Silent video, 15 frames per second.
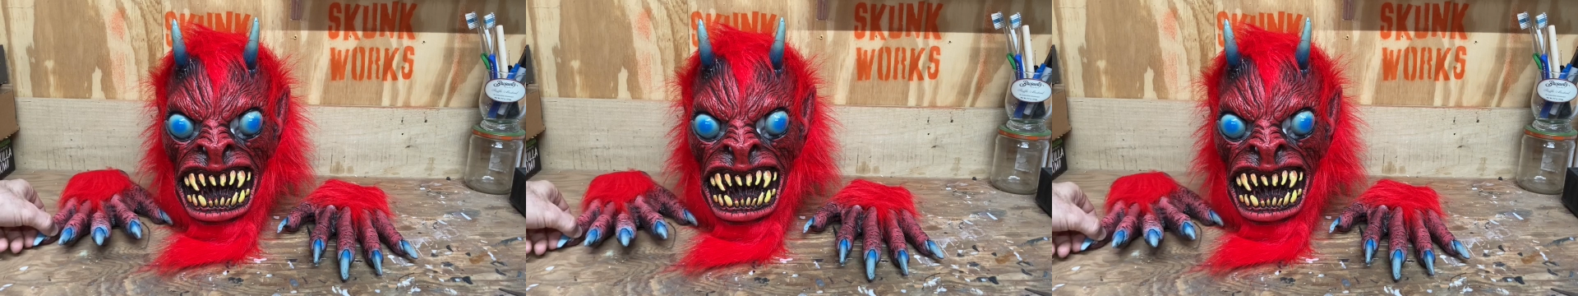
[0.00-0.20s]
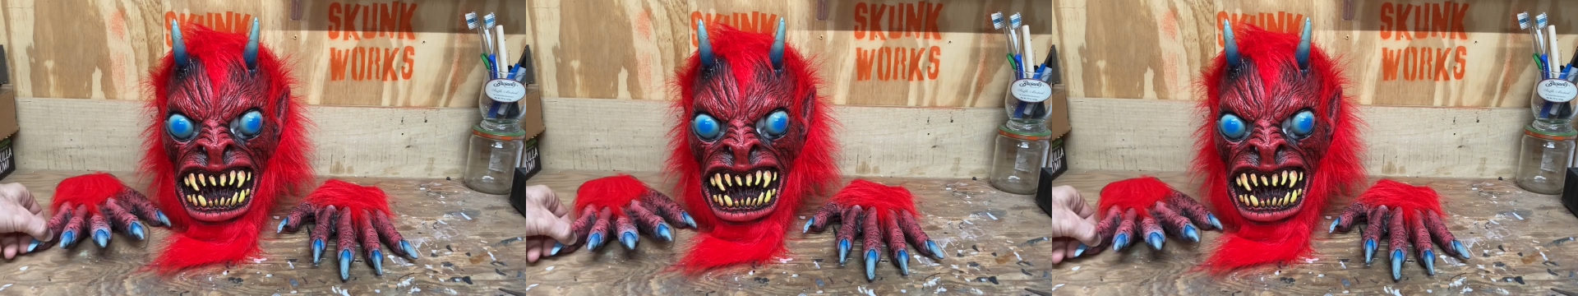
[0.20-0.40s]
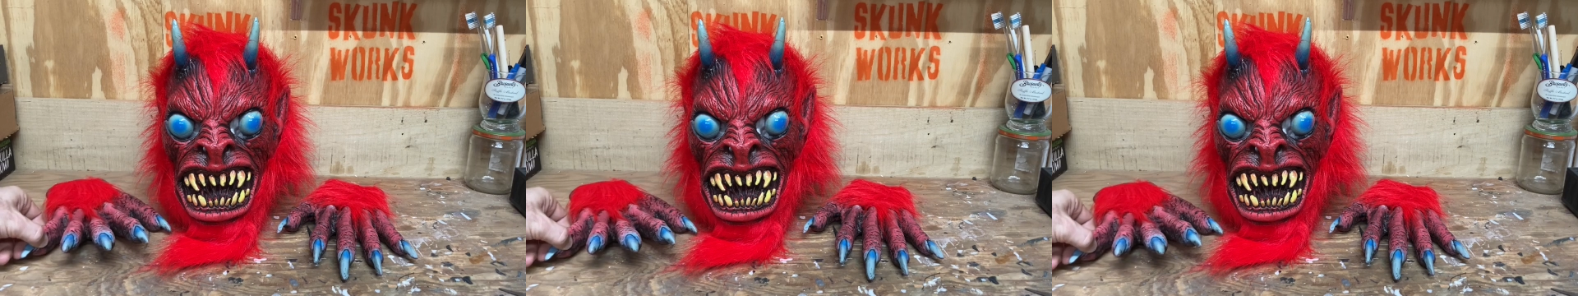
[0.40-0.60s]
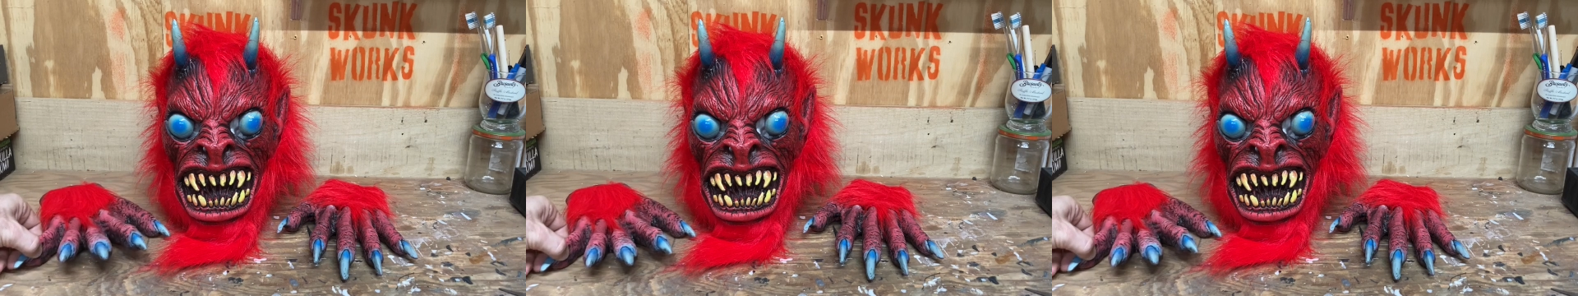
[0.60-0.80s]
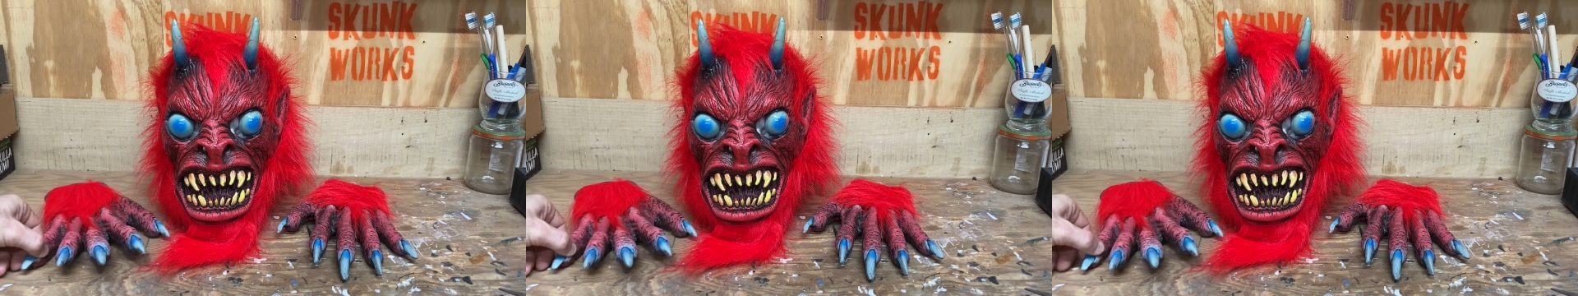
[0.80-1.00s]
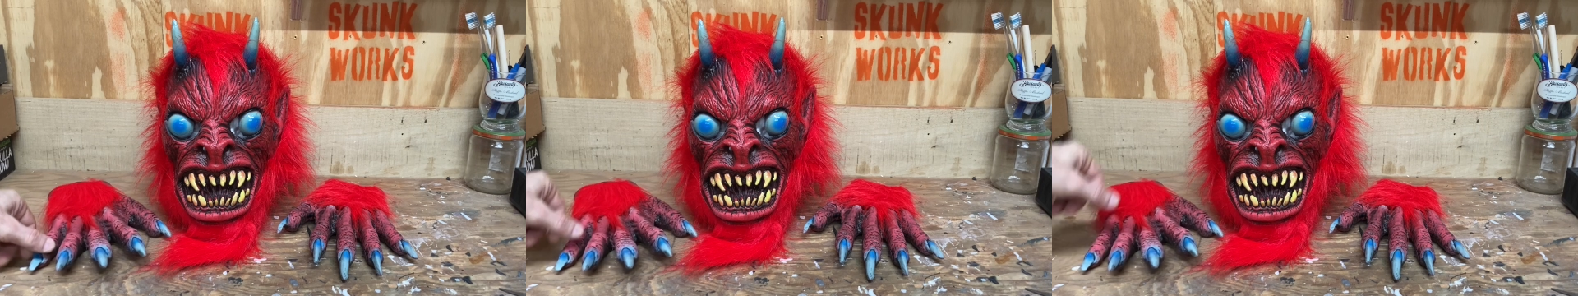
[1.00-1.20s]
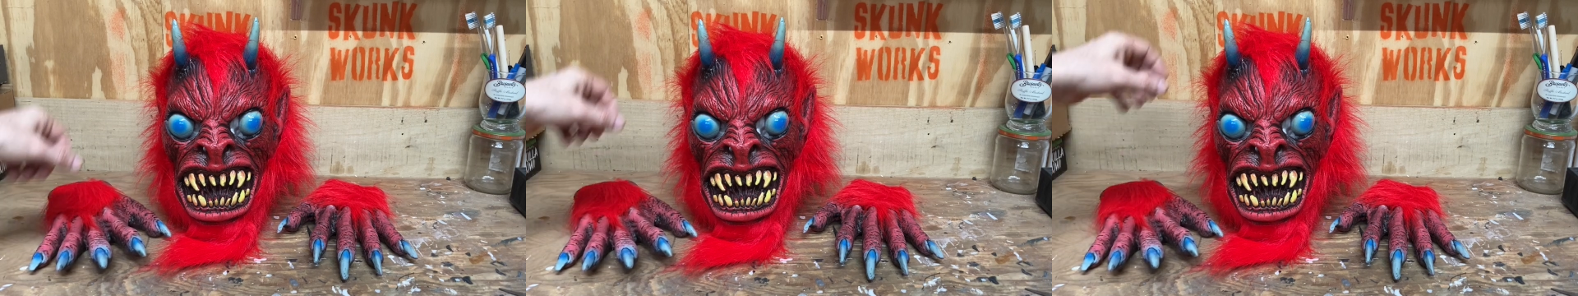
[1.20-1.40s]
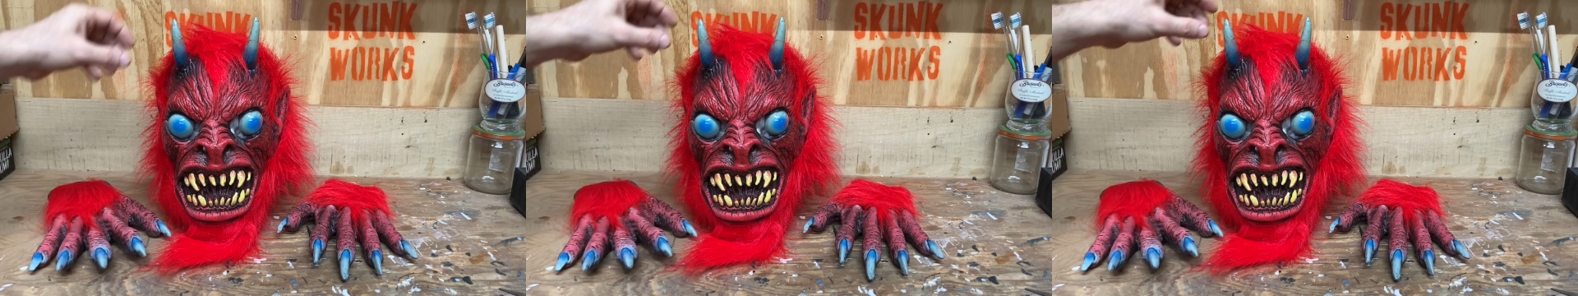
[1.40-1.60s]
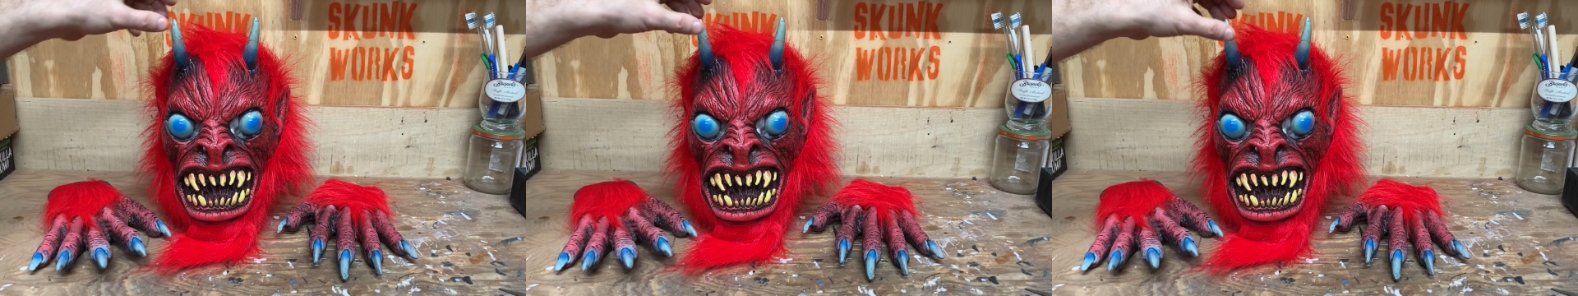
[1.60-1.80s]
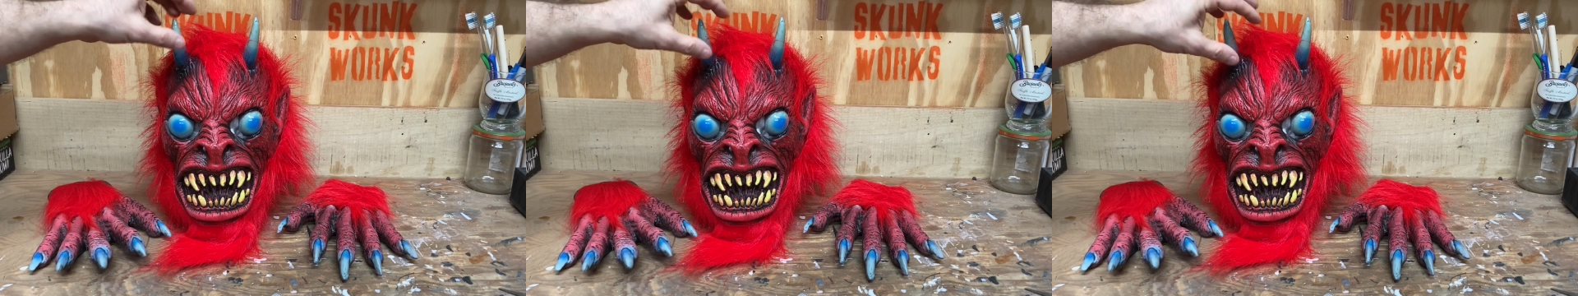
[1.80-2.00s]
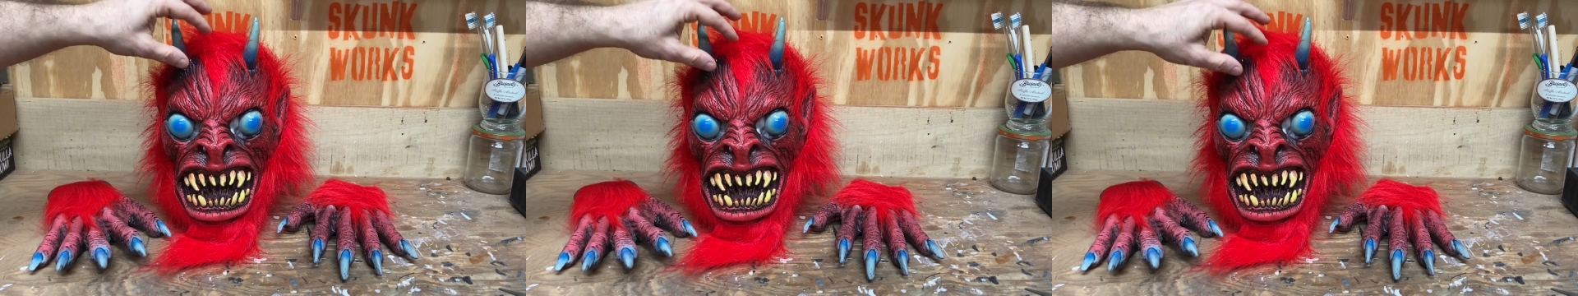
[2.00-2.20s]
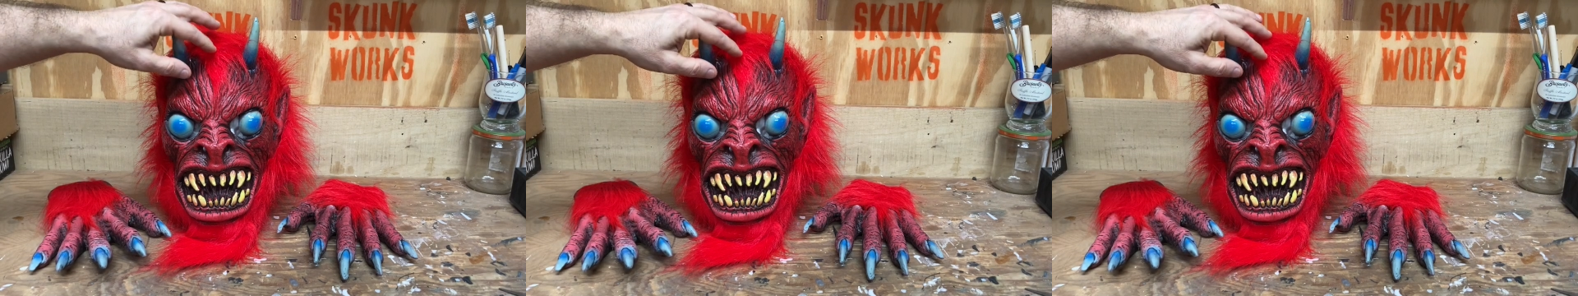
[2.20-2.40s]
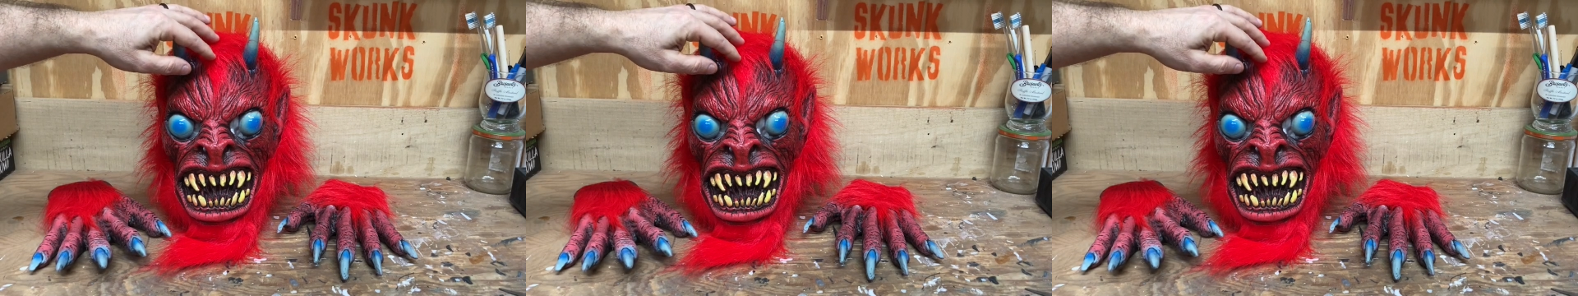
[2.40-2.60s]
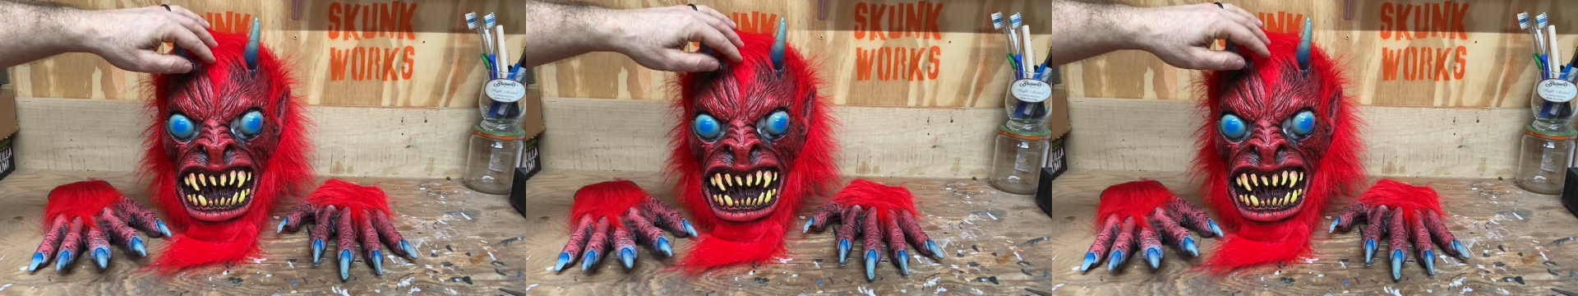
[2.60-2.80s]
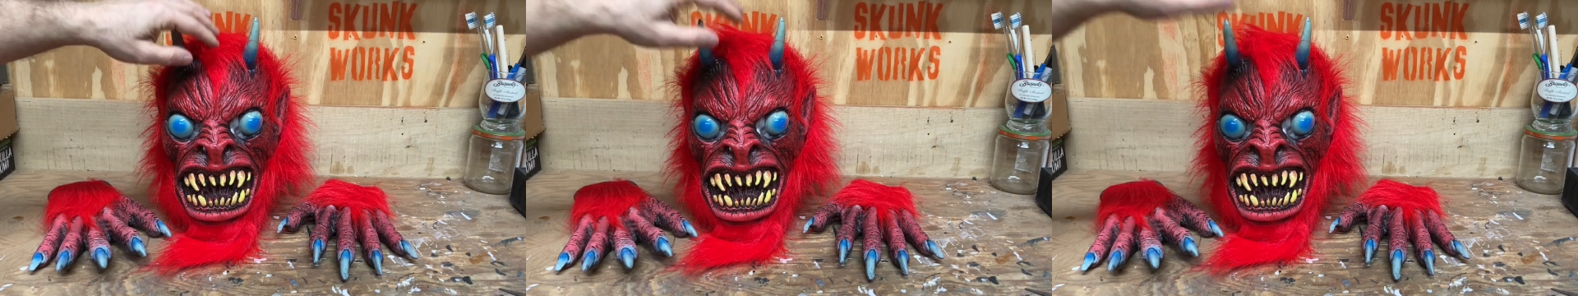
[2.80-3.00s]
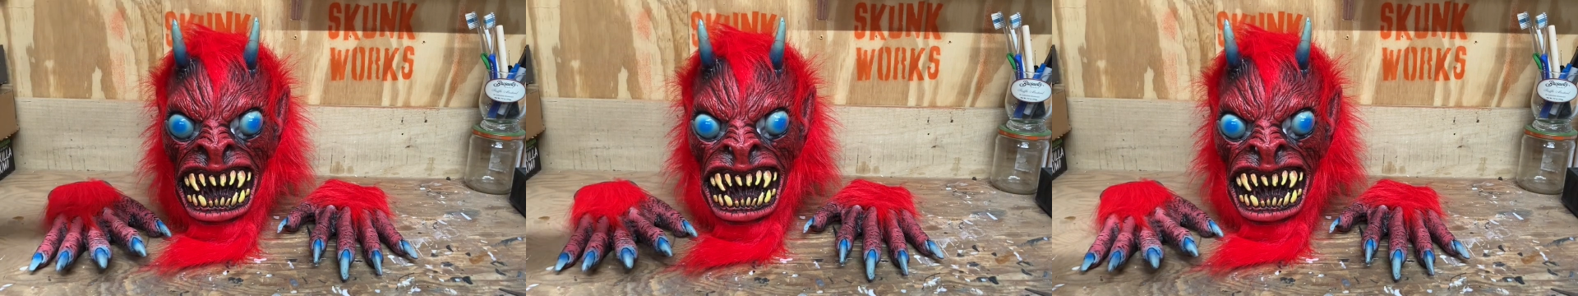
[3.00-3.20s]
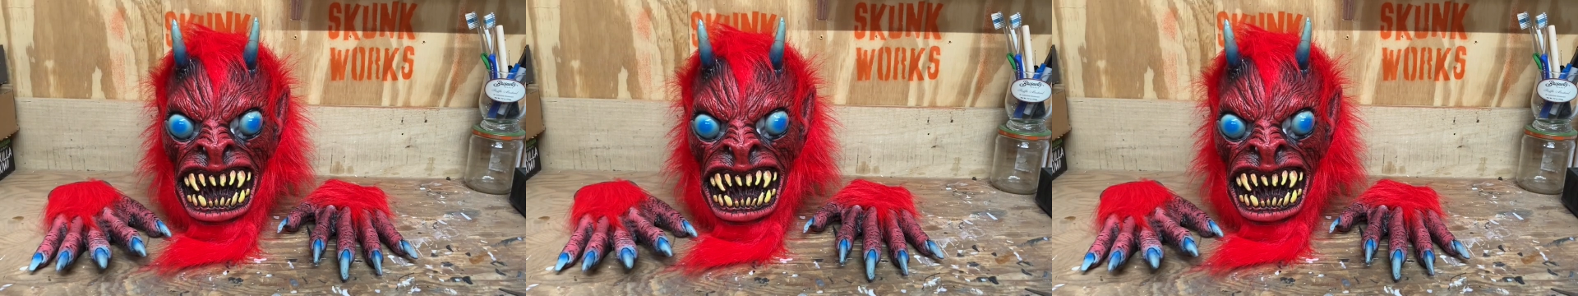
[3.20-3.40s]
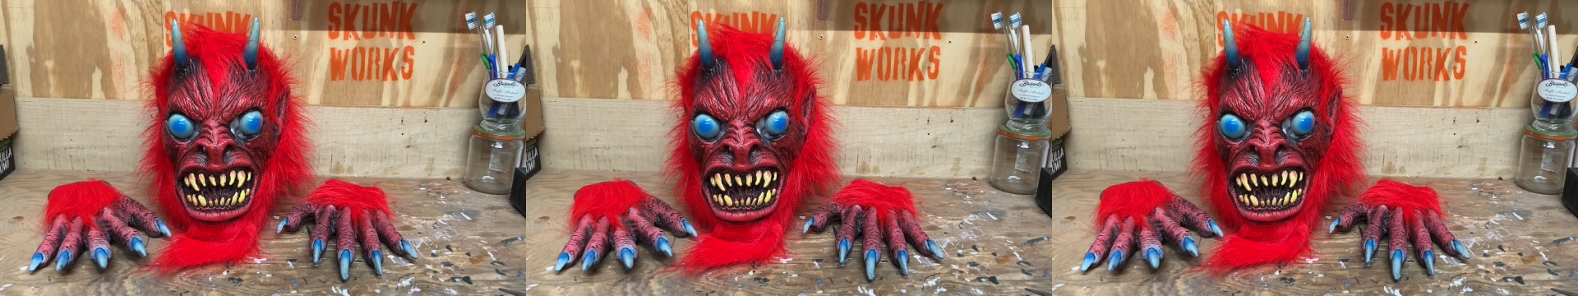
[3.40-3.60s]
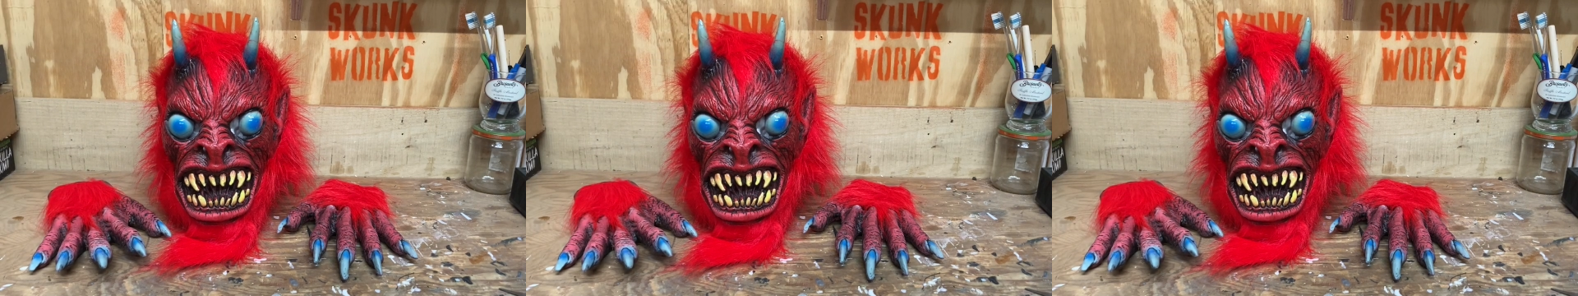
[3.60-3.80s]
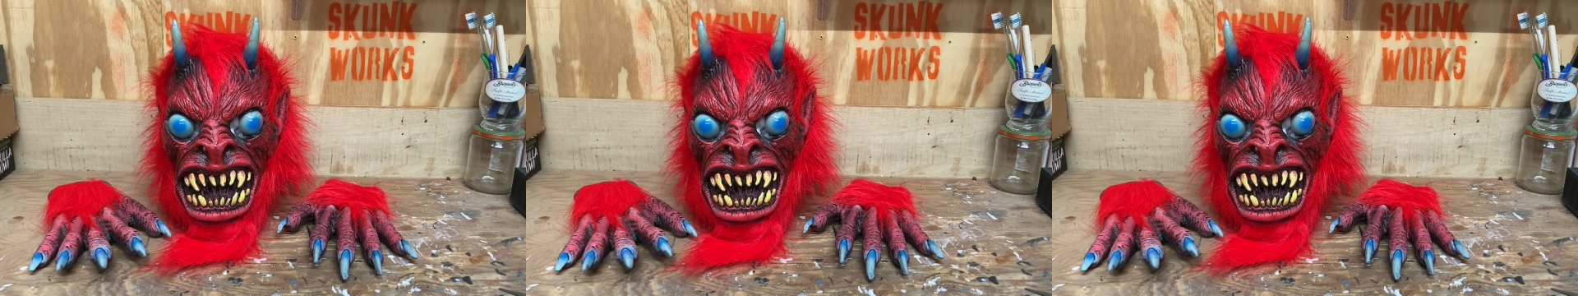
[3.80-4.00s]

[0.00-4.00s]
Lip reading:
Nobody's mouth can be seen.